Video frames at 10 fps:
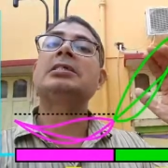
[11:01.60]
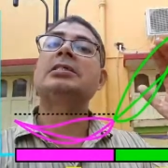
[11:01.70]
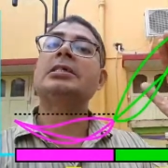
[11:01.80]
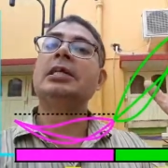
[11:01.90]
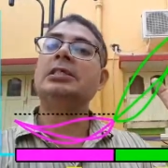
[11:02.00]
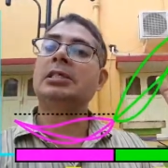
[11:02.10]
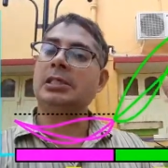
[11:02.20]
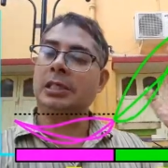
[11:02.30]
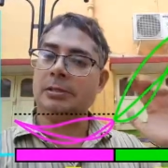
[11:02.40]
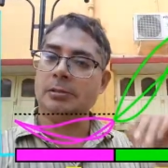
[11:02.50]
such a
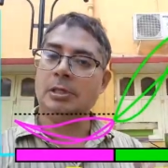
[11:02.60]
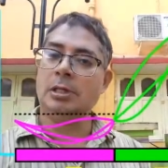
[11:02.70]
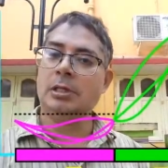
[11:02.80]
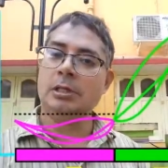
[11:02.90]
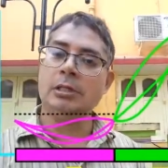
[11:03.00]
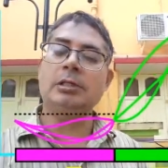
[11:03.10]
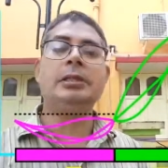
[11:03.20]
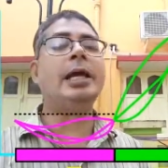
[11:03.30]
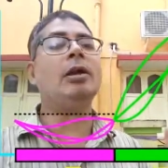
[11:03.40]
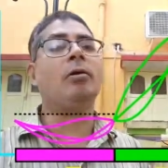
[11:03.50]
thing,
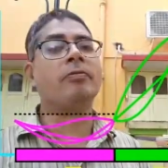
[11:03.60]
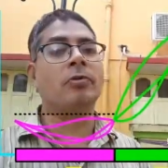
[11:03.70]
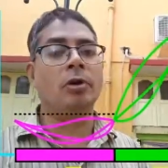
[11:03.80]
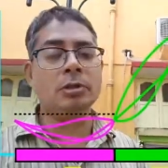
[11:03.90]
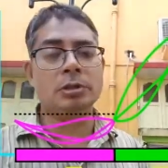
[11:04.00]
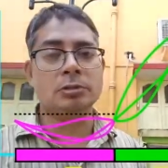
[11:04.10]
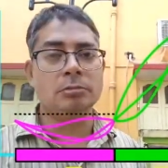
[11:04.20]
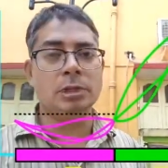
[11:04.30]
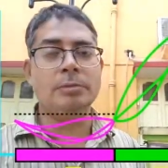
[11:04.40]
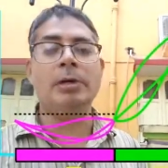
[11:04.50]
then of course
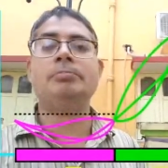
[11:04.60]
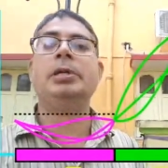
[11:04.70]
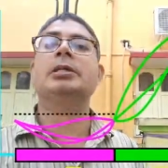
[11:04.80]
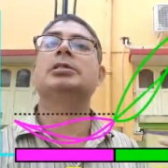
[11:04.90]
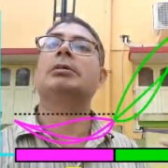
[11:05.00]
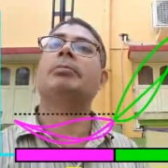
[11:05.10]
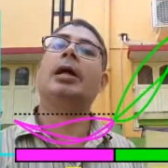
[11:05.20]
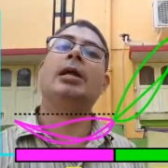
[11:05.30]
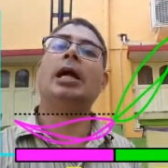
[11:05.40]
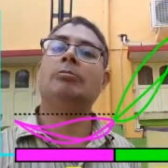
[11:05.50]
Neyman Pearson
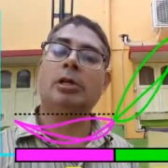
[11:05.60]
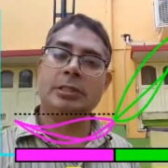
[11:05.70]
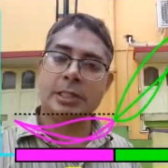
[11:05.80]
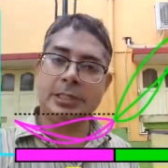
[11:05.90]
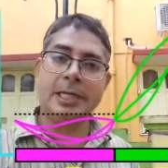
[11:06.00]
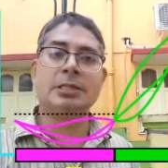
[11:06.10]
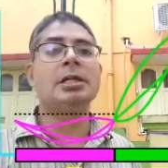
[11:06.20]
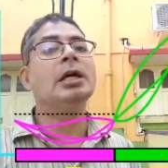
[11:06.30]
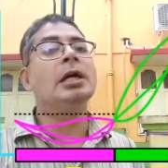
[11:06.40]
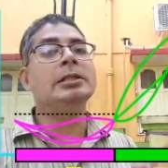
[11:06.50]
paradigm will suggest
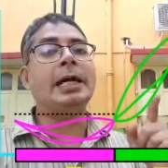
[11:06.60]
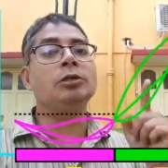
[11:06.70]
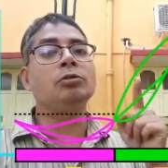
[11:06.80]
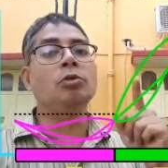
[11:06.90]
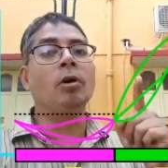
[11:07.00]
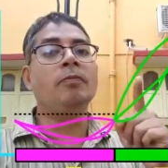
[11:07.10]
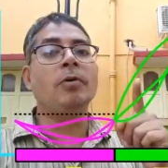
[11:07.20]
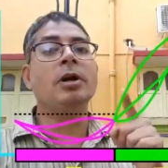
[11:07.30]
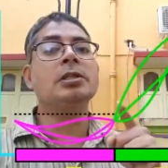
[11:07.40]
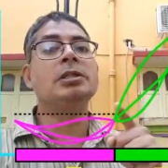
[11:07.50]
that you go
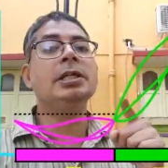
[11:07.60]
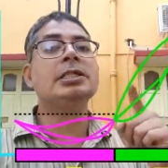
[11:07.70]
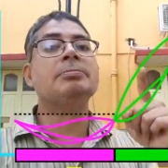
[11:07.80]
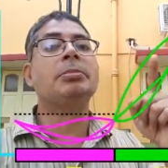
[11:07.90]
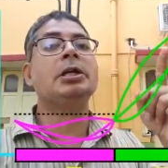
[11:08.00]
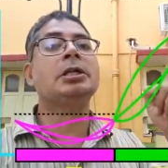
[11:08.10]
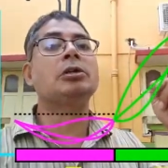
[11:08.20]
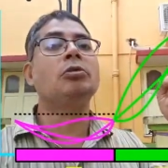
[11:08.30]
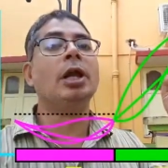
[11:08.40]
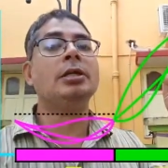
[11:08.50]
for this
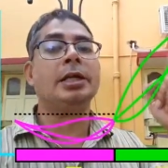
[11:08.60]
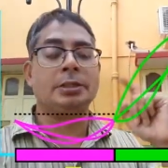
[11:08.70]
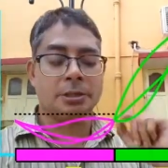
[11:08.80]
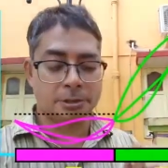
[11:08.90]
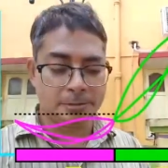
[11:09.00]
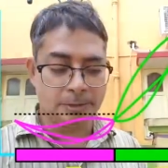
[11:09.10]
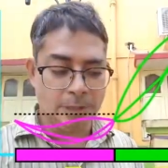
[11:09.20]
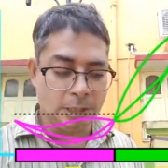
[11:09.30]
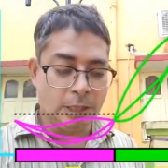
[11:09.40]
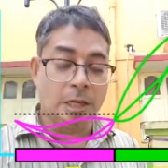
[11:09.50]
particular test.
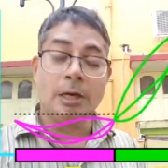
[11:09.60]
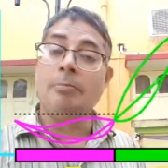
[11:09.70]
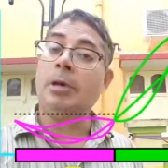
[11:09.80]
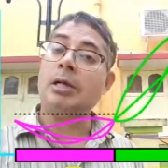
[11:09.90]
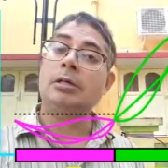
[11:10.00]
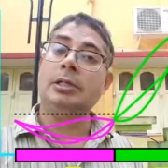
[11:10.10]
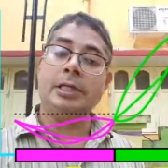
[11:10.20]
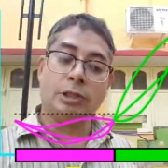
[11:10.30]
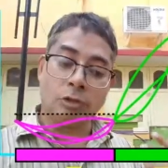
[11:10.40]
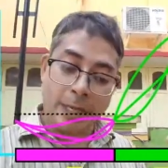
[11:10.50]
But
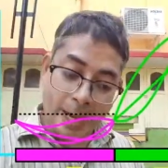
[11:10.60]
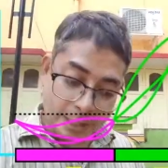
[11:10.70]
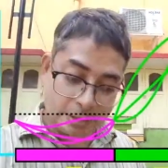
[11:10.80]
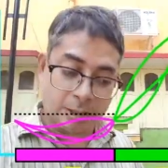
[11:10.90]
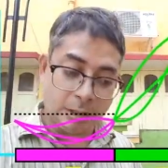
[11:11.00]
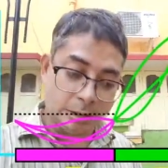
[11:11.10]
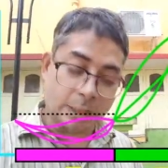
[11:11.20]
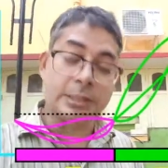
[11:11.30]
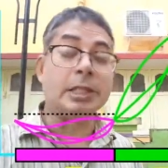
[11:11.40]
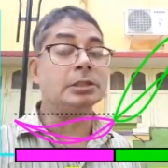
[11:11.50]
there is no guarantee
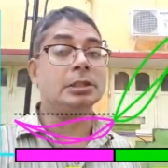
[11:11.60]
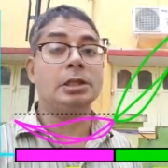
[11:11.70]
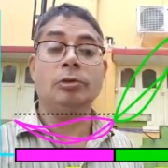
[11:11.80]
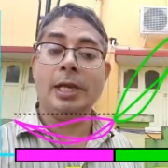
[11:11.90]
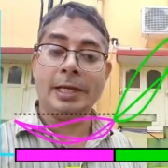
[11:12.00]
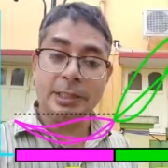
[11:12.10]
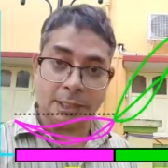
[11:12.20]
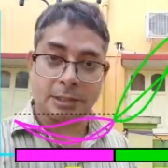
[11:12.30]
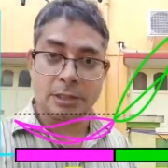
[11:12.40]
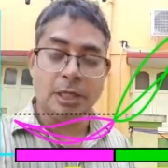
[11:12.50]
that such a thing will
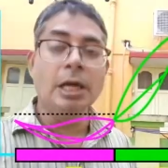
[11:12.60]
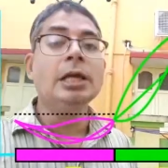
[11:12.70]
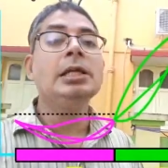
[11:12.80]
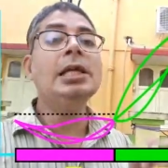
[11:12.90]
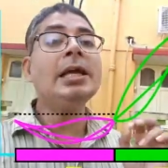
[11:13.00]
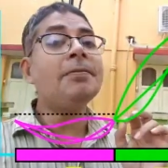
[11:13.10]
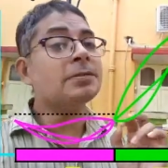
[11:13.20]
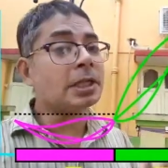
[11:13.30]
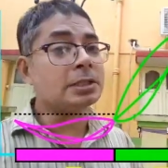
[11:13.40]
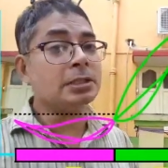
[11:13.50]
exist.
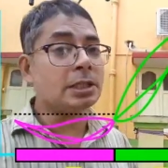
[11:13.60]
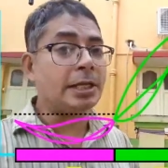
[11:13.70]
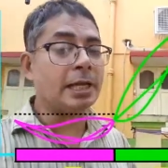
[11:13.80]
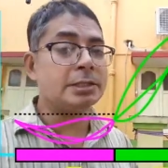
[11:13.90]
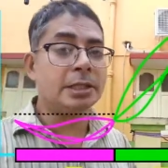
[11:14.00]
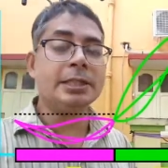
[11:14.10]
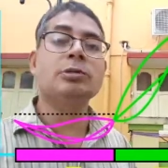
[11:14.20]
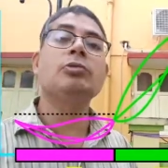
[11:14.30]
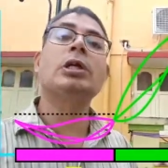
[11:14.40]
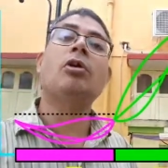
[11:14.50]
If such a thing
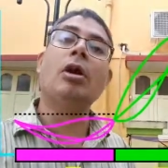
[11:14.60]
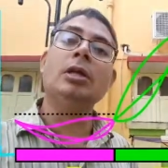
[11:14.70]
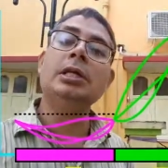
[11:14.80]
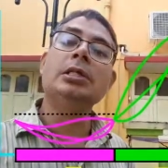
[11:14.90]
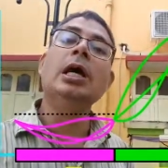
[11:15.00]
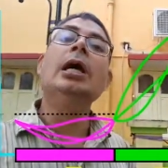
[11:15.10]
exists, we call it